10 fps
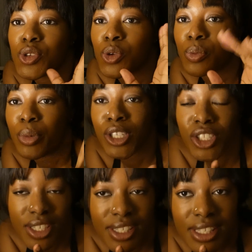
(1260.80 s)
to
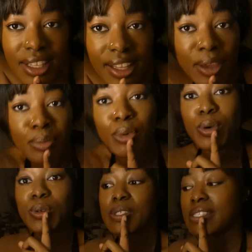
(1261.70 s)
purchase the
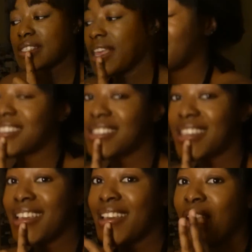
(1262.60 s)
labels, and
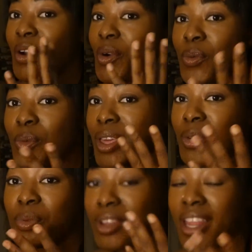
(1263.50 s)
we
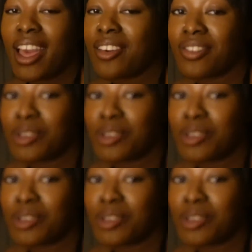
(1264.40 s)
would have